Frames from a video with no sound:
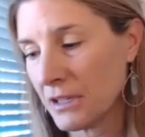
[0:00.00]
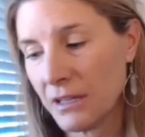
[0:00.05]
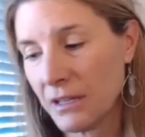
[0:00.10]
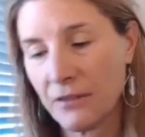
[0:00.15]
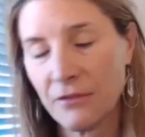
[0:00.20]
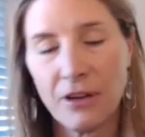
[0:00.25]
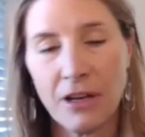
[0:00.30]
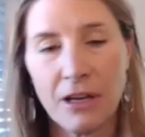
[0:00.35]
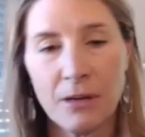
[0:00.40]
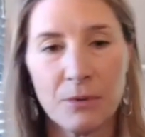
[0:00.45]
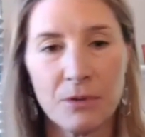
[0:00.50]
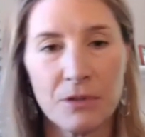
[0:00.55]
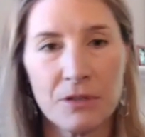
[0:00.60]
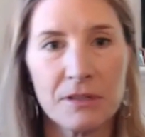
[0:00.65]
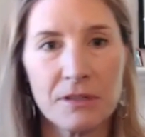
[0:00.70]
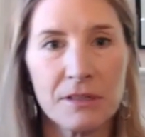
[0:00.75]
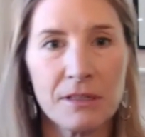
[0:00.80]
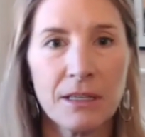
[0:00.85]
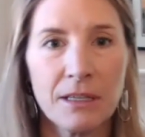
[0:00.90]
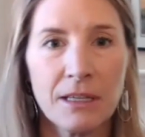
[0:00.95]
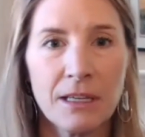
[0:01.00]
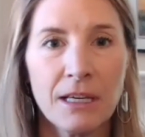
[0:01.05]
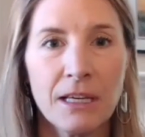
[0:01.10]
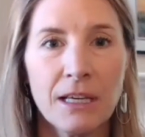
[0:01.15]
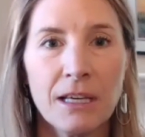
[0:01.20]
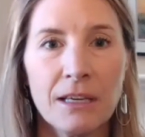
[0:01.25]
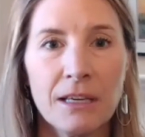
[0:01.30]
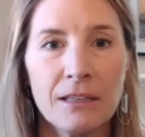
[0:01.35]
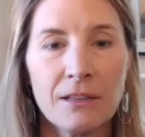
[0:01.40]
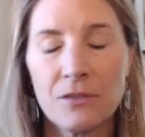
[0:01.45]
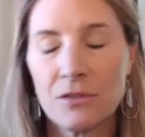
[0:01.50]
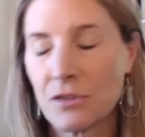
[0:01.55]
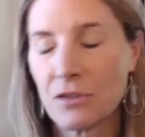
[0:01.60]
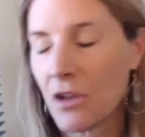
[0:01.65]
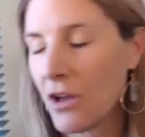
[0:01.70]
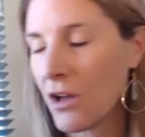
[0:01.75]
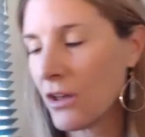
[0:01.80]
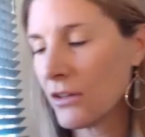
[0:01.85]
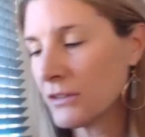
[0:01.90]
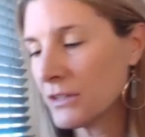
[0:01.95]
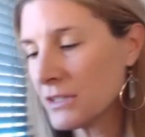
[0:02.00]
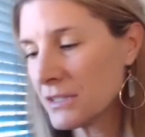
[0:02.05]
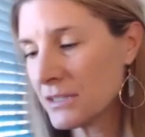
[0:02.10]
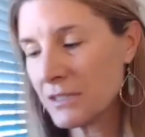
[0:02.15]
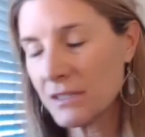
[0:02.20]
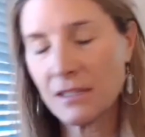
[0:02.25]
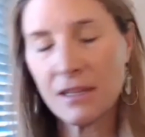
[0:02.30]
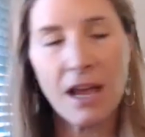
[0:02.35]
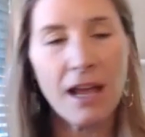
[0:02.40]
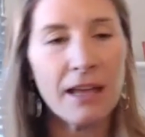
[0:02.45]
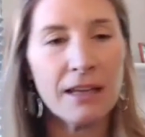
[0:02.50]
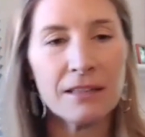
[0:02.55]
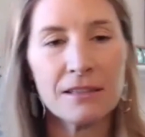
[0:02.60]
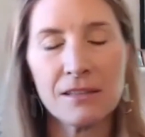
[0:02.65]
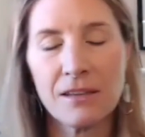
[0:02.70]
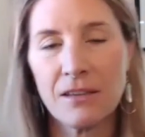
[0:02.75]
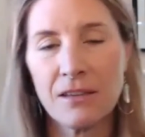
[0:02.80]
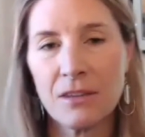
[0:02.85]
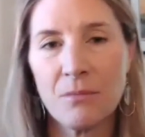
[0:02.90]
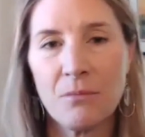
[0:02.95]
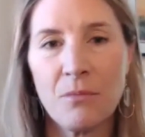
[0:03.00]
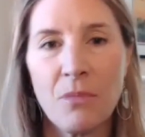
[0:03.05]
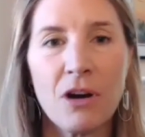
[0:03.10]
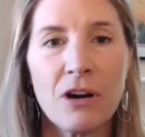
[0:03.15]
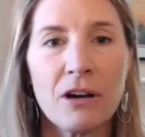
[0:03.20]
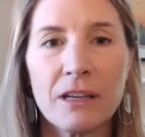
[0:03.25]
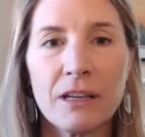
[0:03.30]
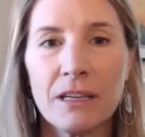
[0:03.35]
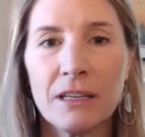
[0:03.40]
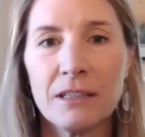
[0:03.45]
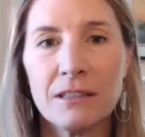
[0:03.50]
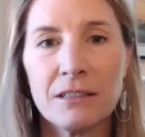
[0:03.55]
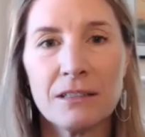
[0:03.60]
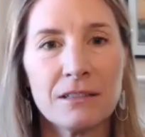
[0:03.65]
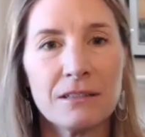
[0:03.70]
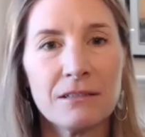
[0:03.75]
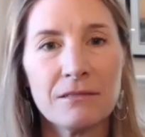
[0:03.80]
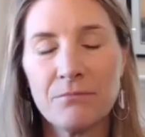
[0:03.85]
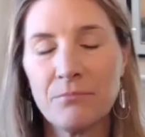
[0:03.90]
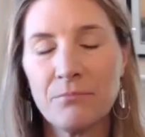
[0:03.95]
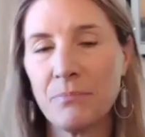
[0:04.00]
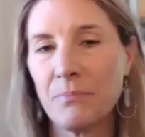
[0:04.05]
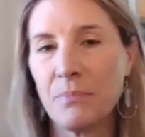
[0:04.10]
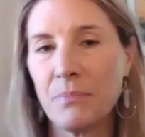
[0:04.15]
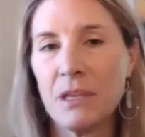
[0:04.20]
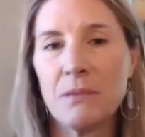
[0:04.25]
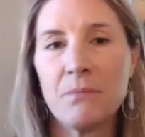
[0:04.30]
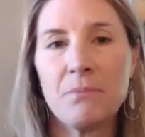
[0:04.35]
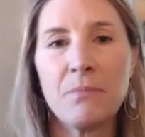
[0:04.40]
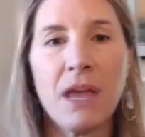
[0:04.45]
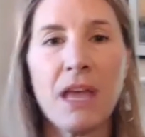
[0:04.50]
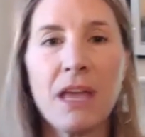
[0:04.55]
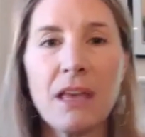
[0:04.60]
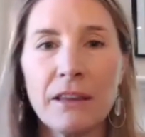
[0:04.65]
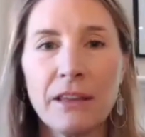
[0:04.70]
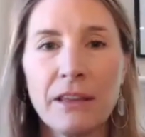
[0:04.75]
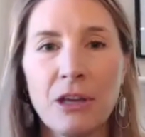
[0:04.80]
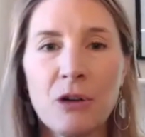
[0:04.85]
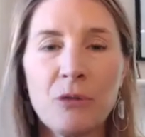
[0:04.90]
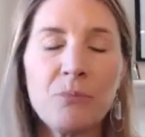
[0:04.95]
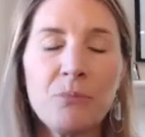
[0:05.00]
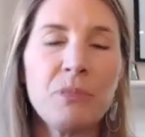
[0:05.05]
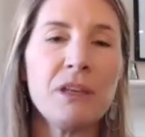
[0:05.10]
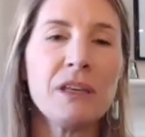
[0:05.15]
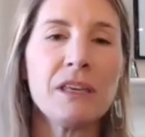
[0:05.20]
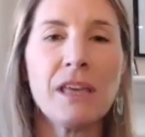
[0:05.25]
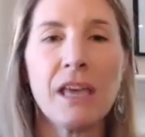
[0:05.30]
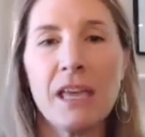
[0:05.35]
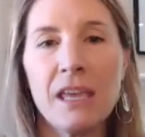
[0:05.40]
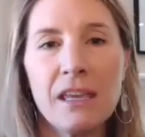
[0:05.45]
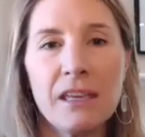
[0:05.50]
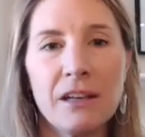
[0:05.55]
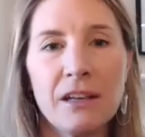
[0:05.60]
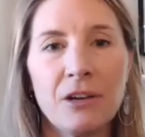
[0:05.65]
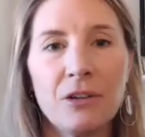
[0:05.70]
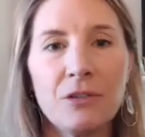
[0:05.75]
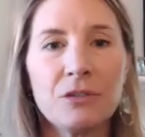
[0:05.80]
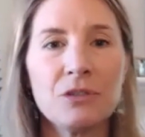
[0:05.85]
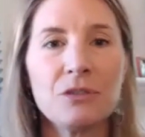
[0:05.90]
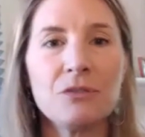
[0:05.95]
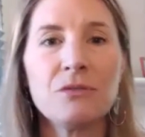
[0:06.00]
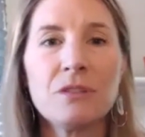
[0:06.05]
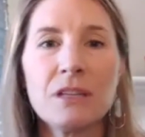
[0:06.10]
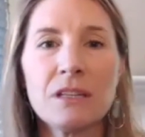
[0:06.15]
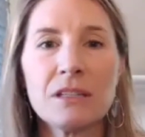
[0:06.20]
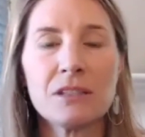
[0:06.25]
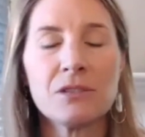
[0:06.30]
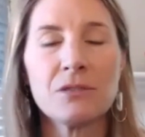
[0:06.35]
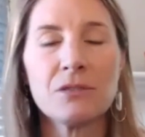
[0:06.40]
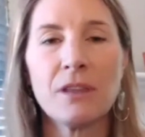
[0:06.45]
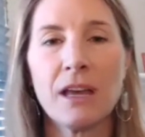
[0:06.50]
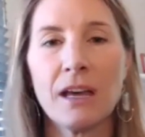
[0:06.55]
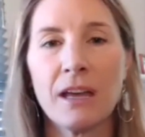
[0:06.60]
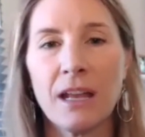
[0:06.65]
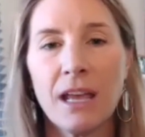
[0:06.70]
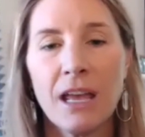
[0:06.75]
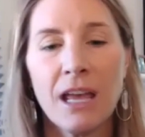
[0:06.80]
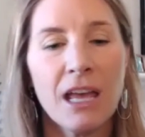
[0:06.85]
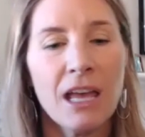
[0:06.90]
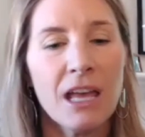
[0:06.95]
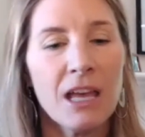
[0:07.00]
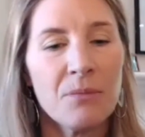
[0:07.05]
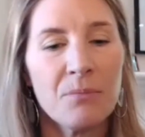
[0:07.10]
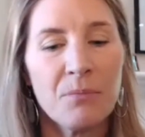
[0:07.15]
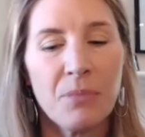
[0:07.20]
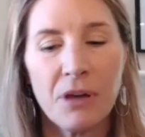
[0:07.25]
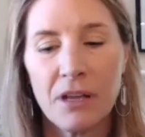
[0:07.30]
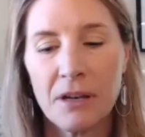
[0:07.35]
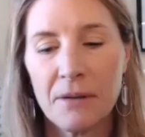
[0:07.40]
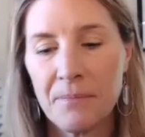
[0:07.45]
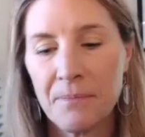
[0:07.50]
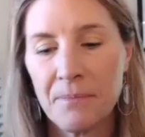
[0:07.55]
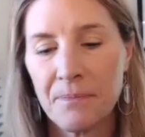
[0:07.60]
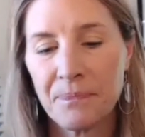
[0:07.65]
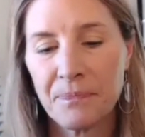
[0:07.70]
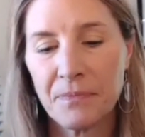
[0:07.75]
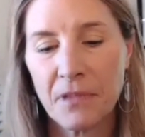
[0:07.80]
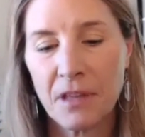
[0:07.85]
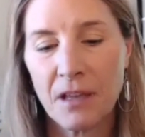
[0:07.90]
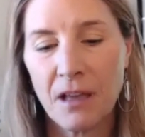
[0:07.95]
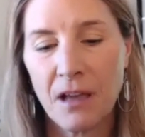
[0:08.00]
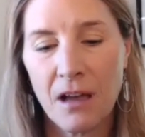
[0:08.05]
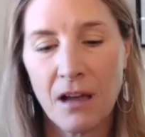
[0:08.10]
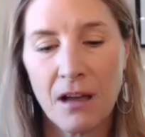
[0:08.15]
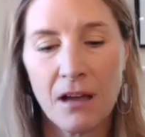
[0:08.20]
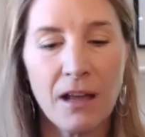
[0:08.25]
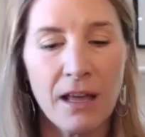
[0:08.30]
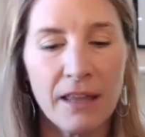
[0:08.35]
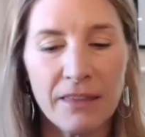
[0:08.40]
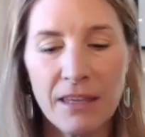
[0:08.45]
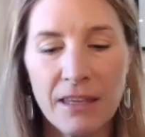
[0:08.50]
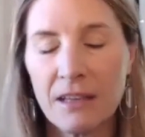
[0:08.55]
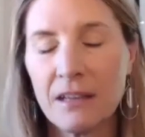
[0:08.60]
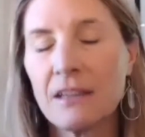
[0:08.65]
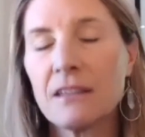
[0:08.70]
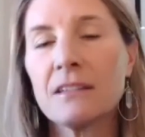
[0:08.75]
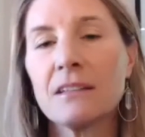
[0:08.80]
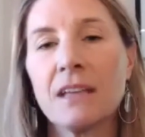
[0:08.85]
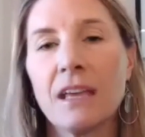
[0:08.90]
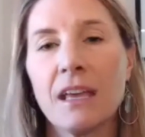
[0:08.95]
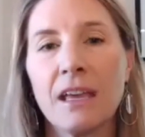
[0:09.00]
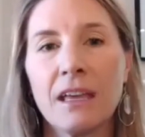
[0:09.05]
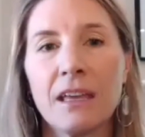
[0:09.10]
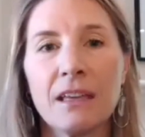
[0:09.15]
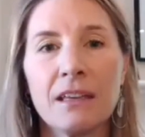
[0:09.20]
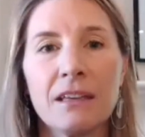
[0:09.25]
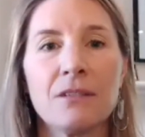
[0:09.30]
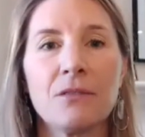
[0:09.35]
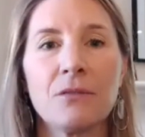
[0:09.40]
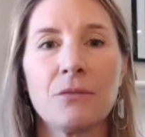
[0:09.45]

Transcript: of fibers. There's all these diets on the market: be paleo, be keto, do this, do that. But at the end of the day,